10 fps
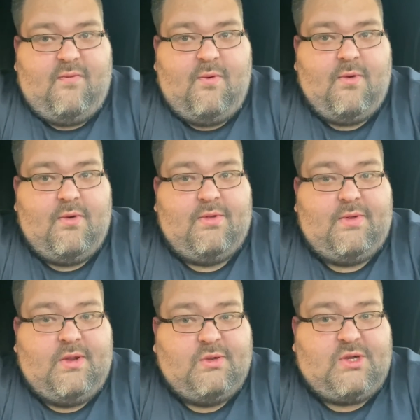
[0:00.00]
for
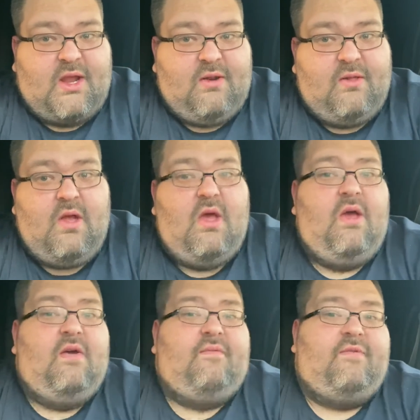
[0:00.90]
the new channel
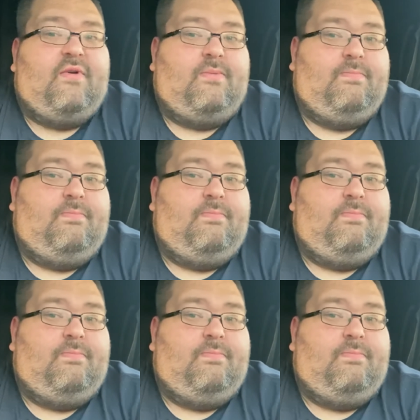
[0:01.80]
for